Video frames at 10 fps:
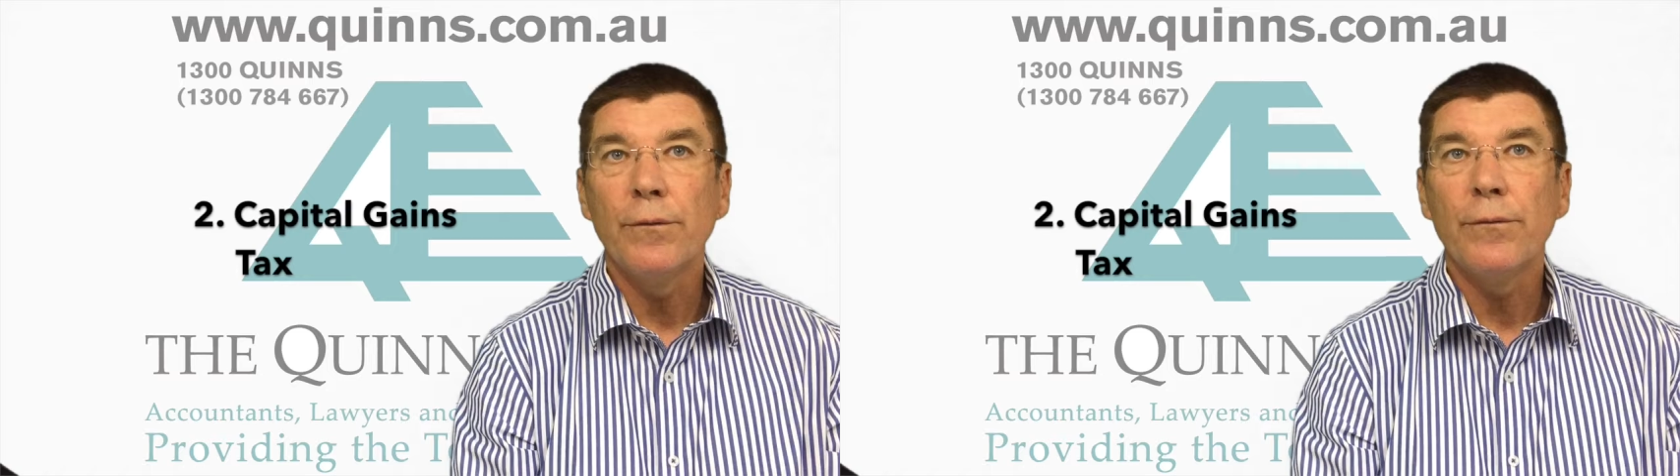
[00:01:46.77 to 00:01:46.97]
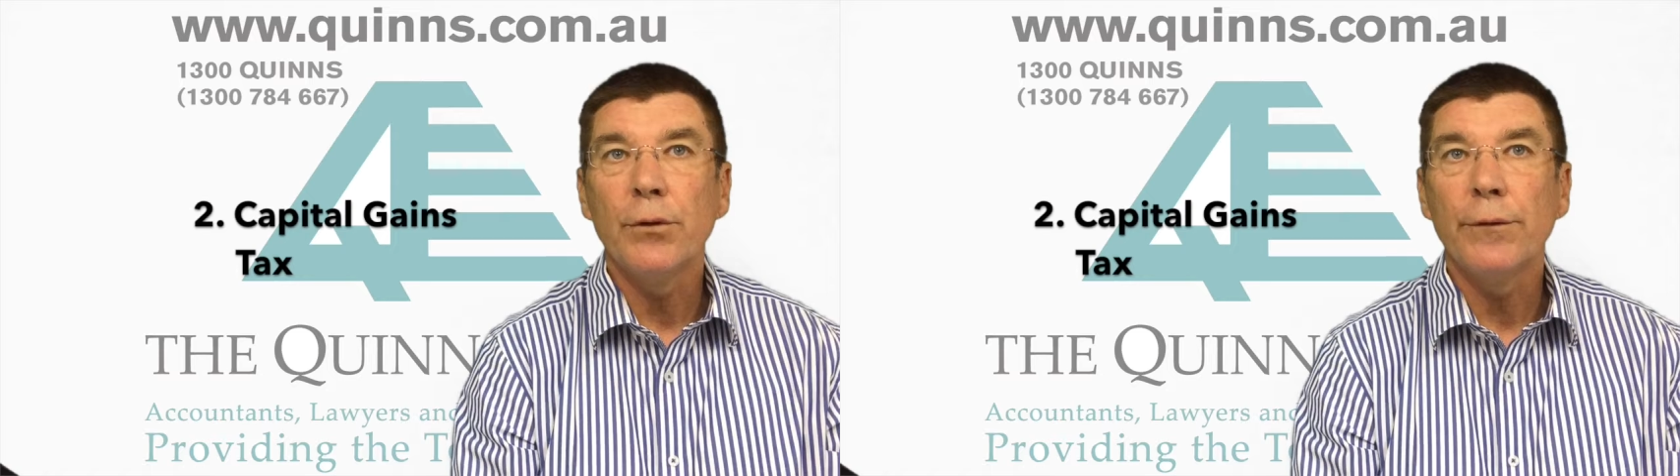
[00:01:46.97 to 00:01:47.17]

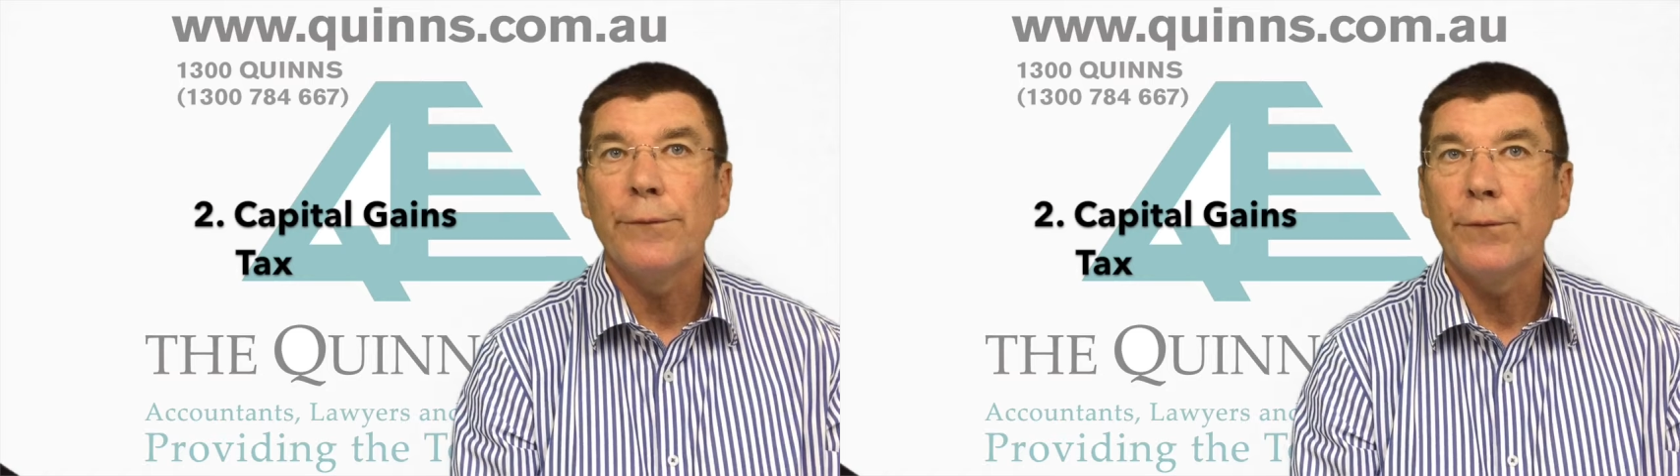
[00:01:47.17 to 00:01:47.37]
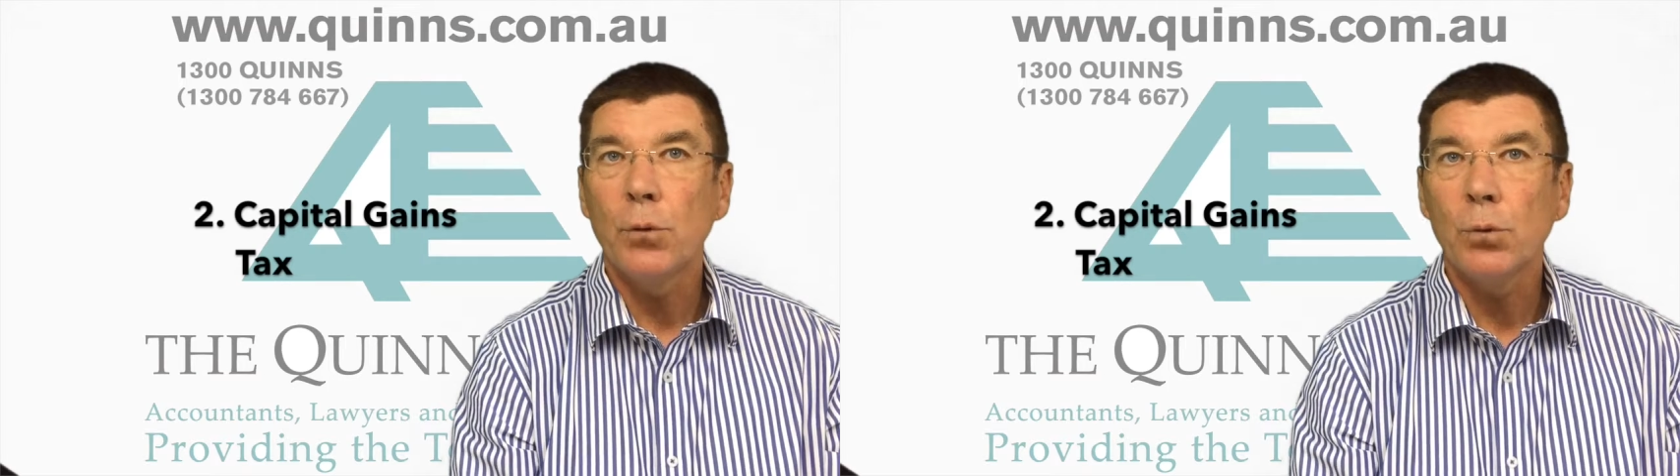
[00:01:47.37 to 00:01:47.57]
for the
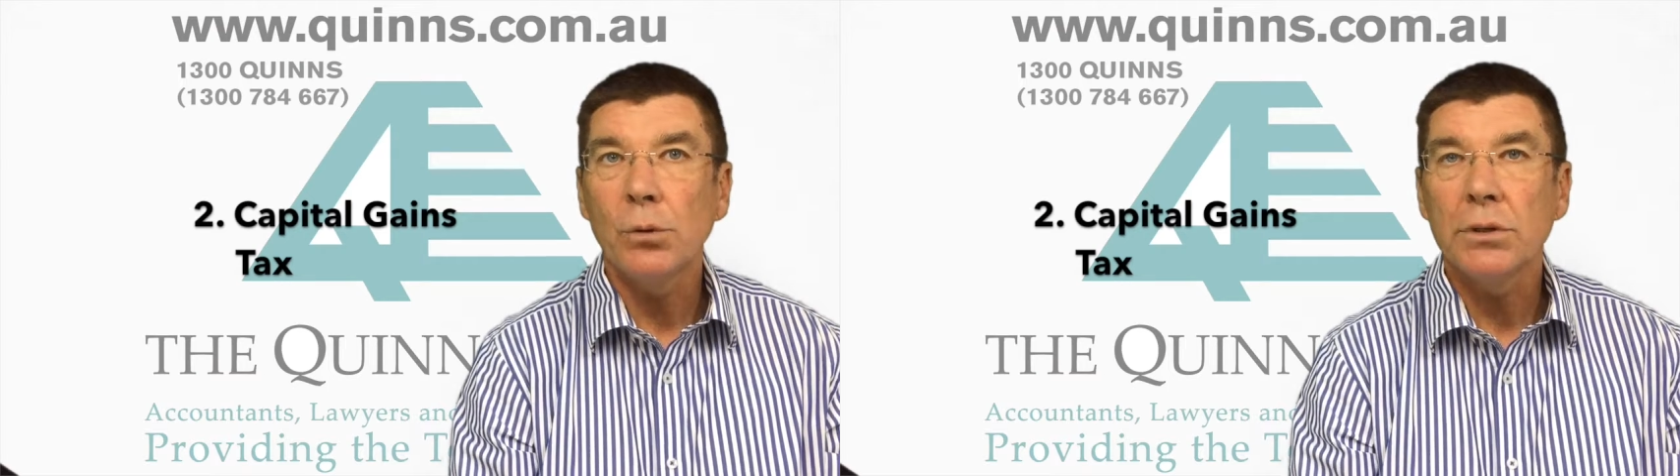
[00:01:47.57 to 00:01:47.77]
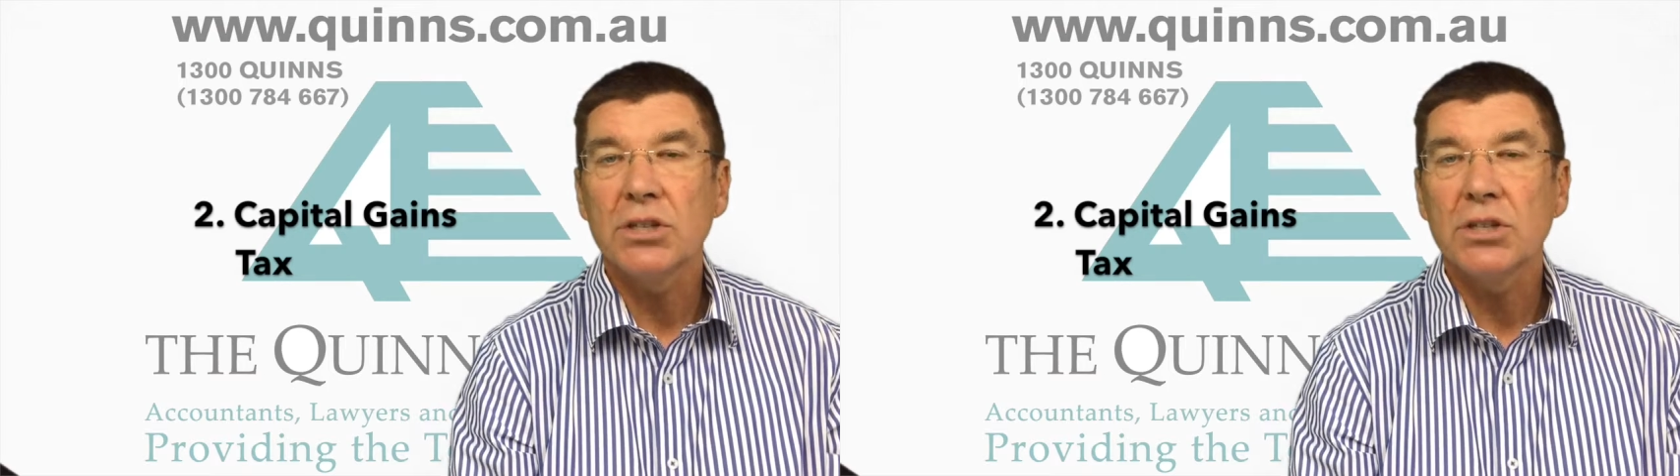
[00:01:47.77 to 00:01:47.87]
full